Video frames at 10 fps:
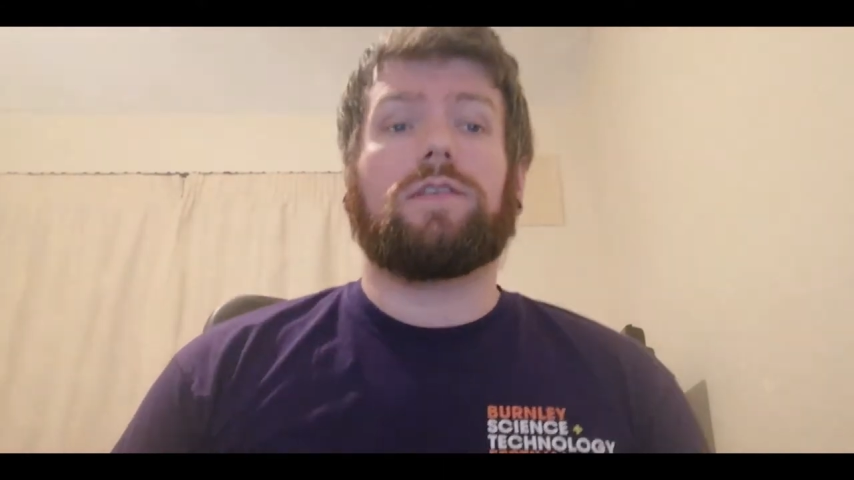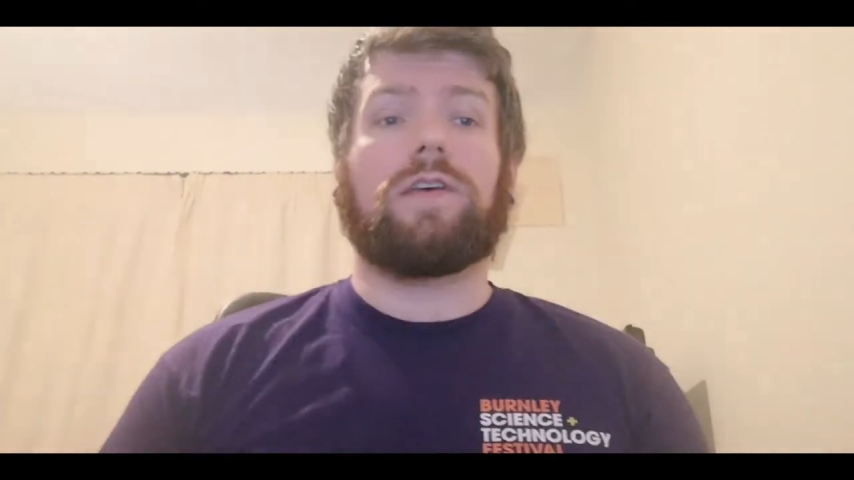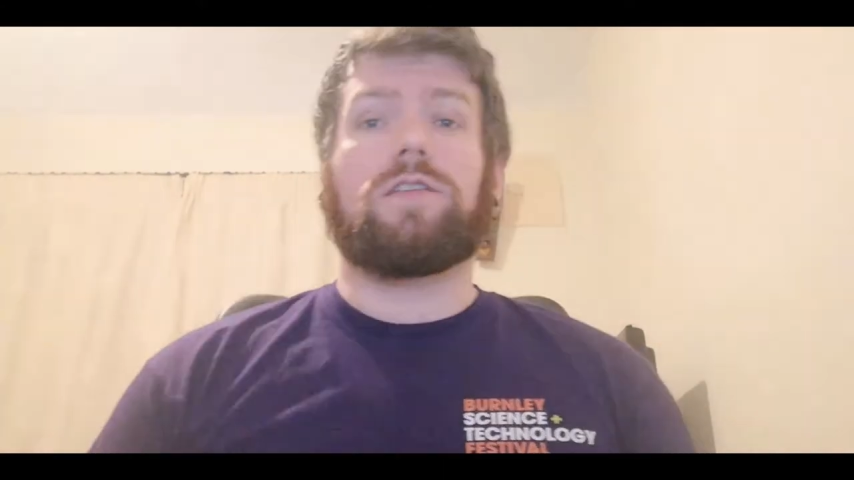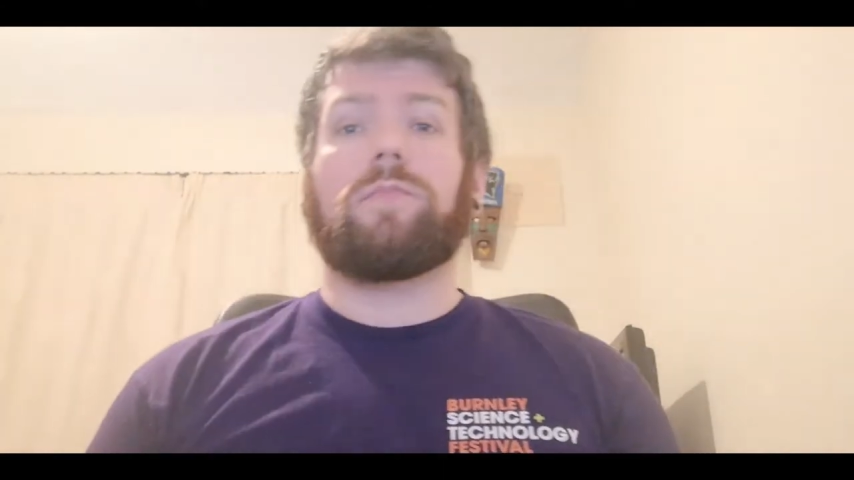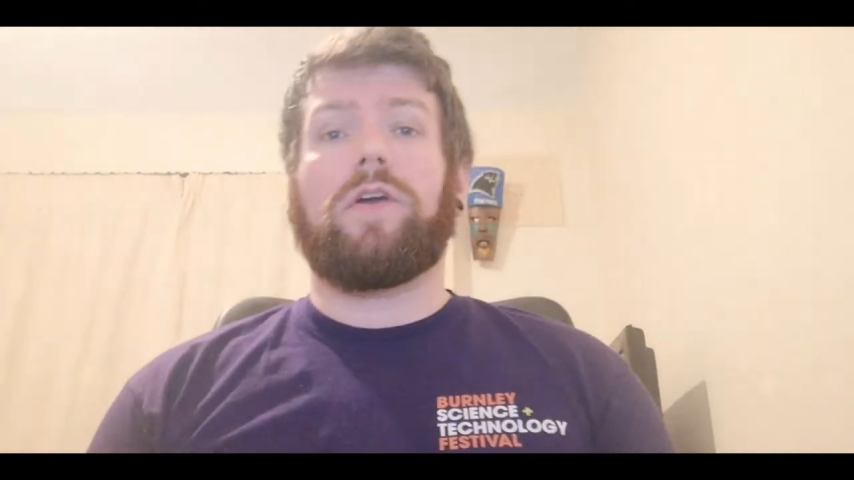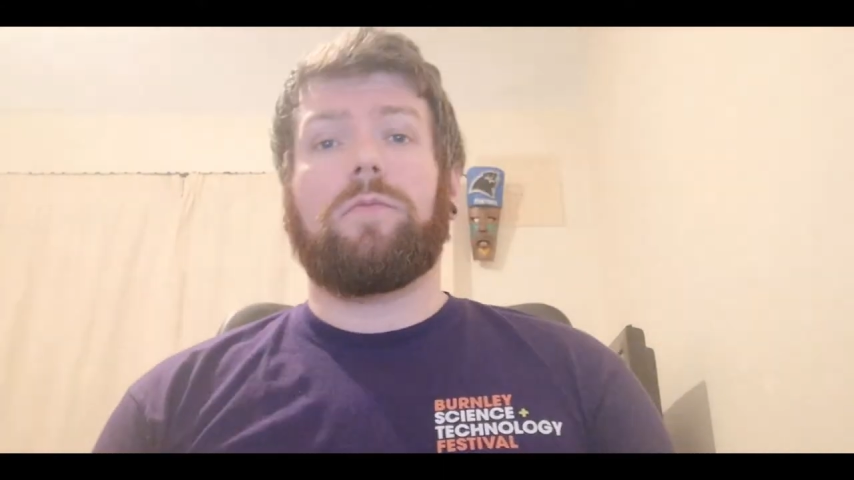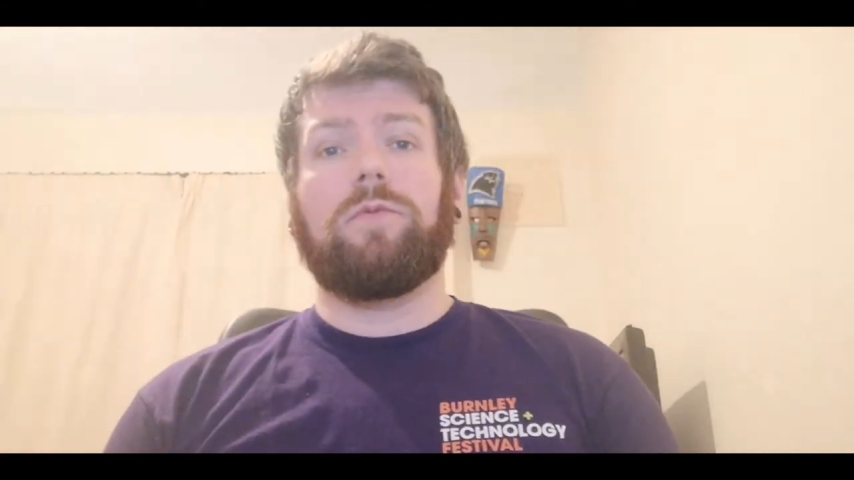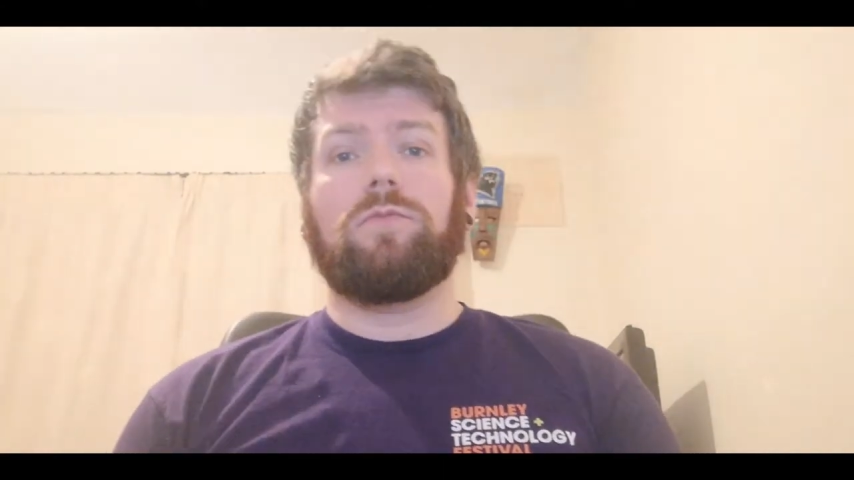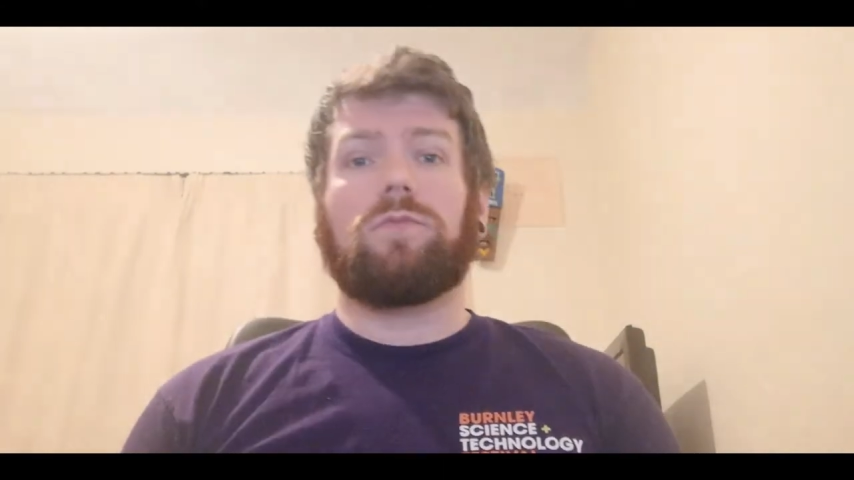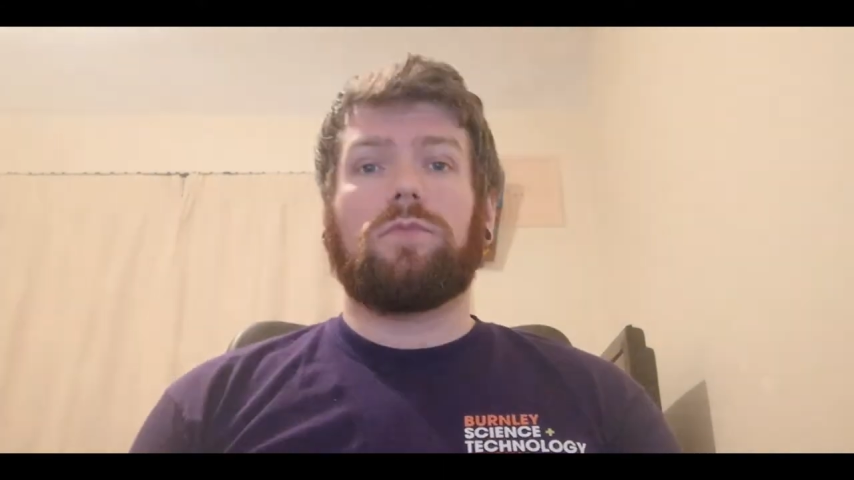this
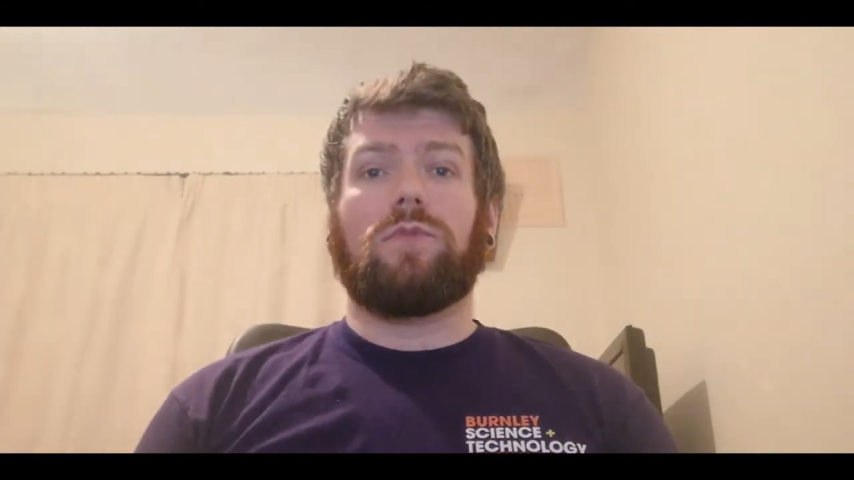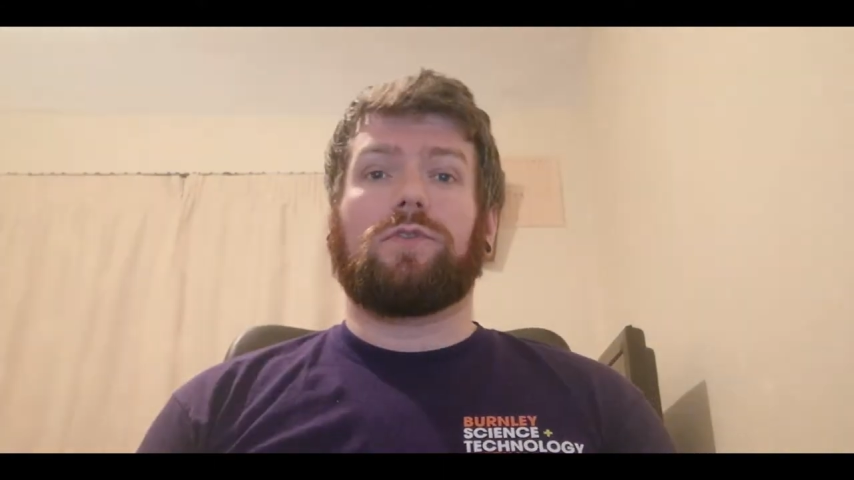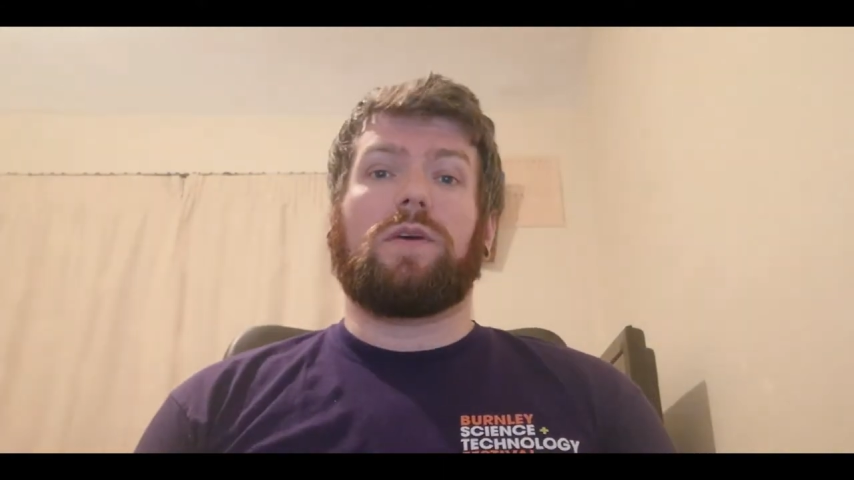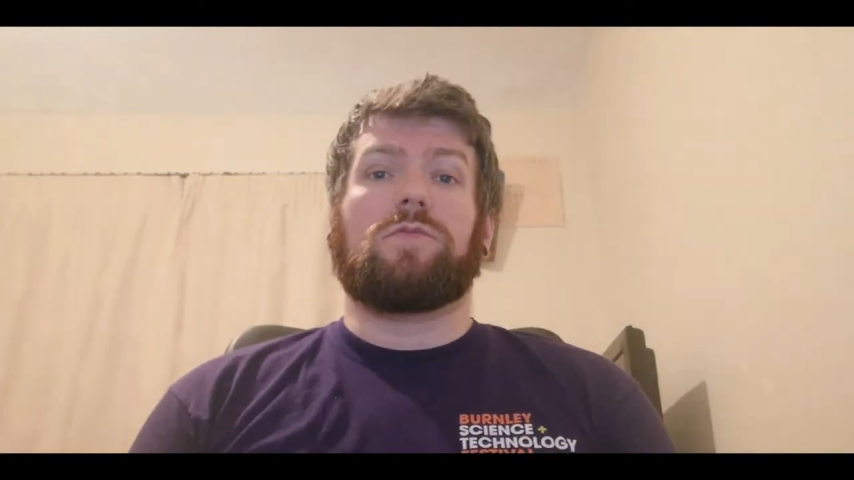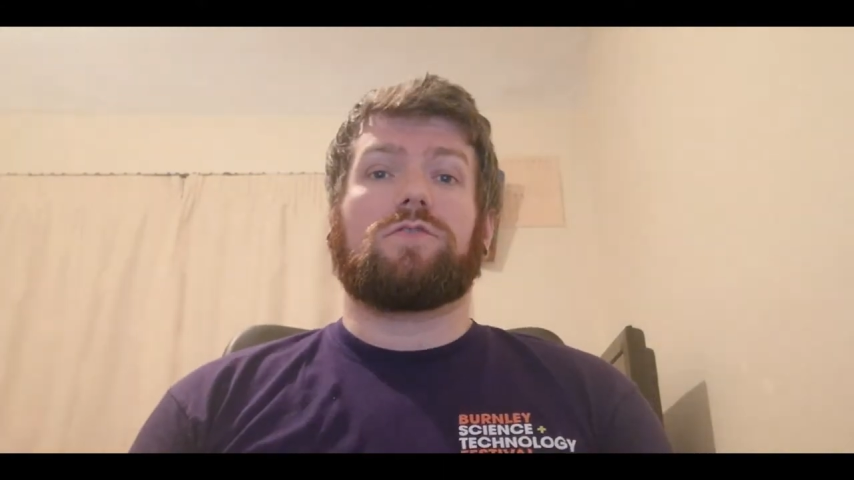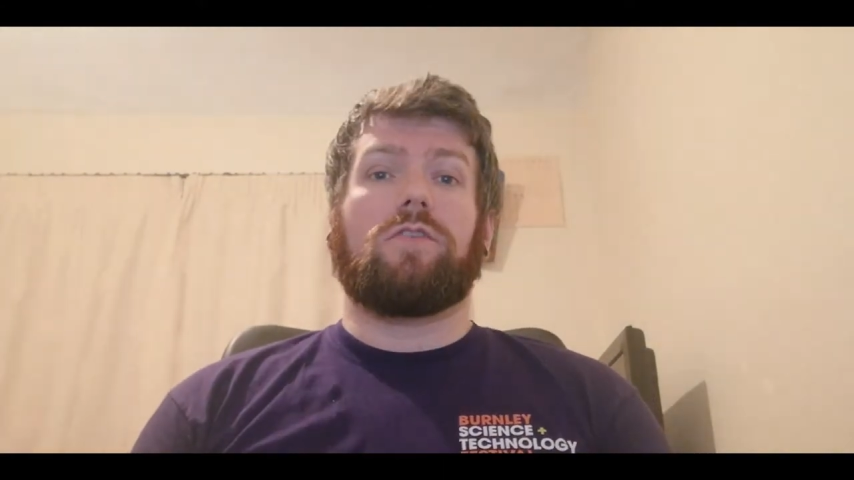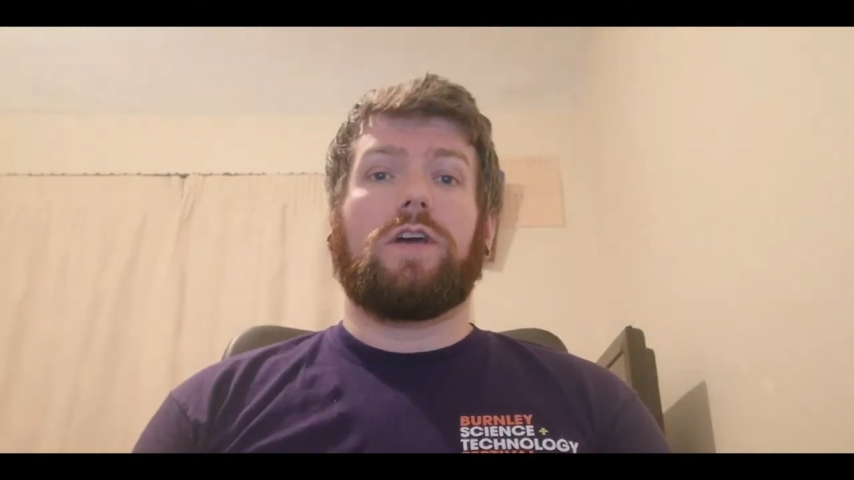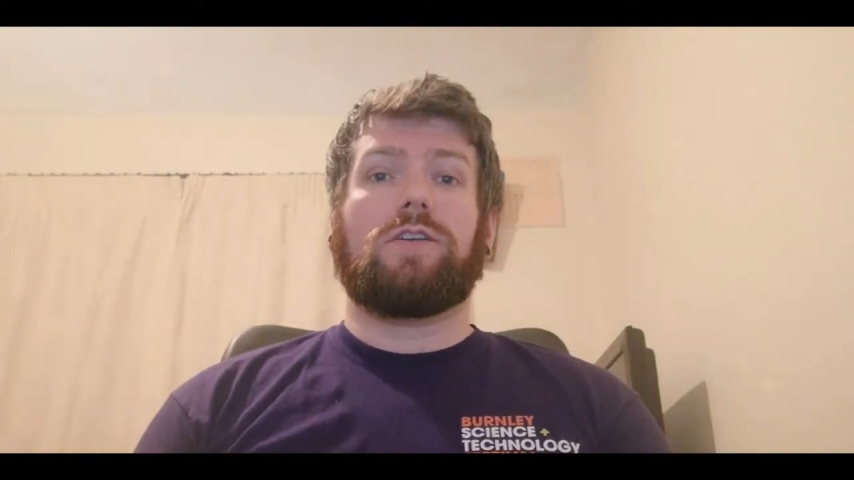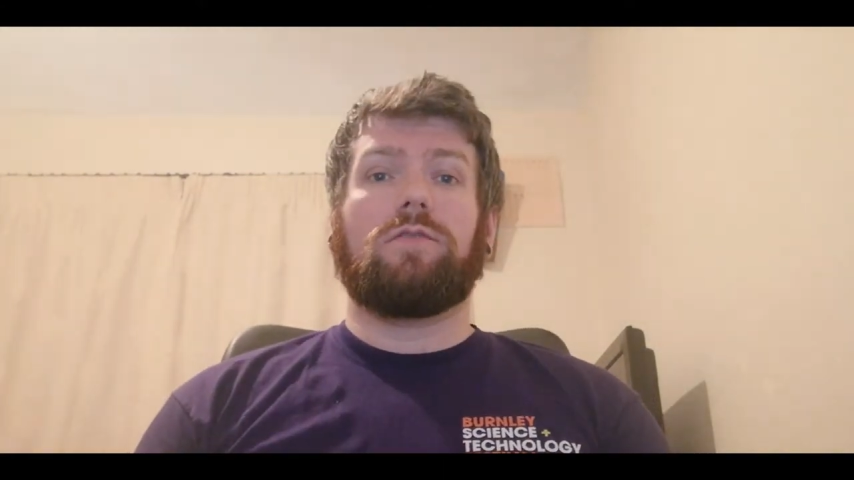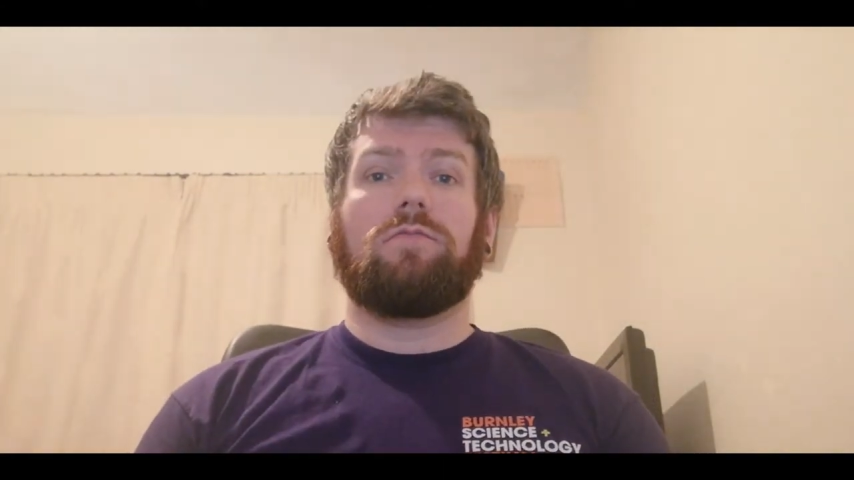experiment or
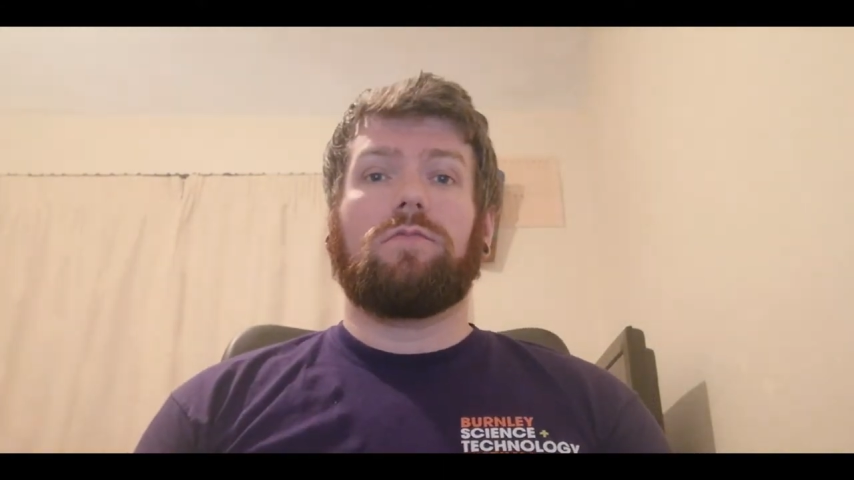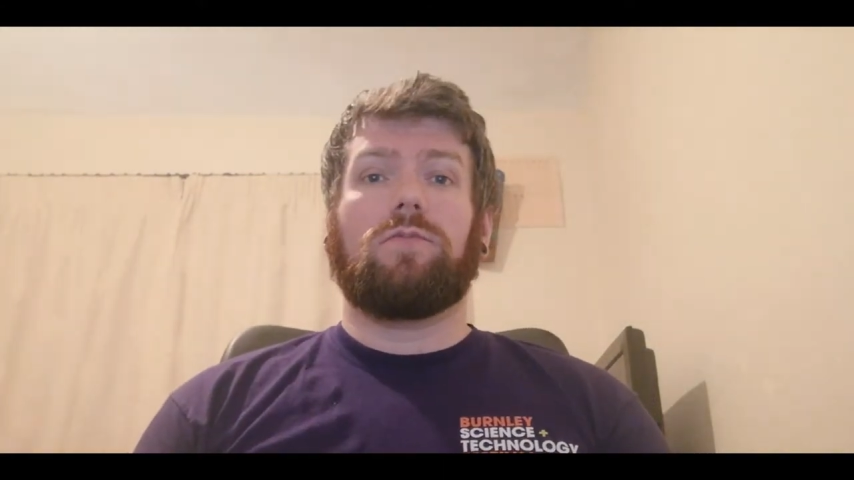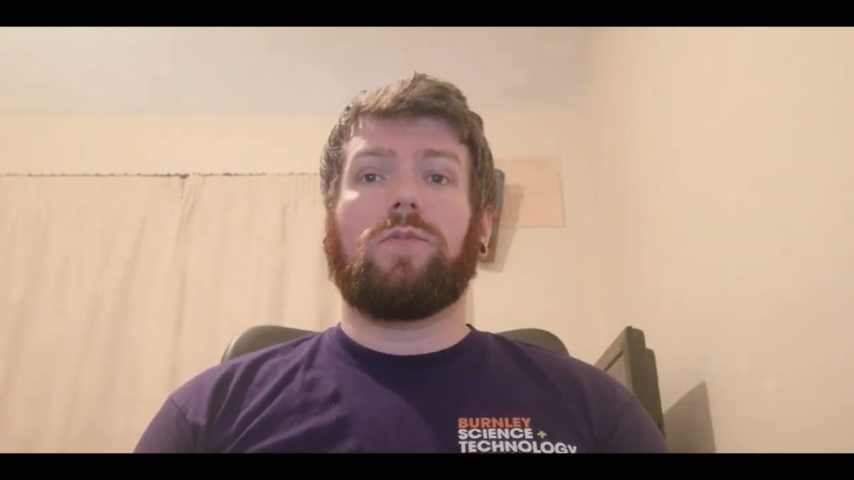demonstration.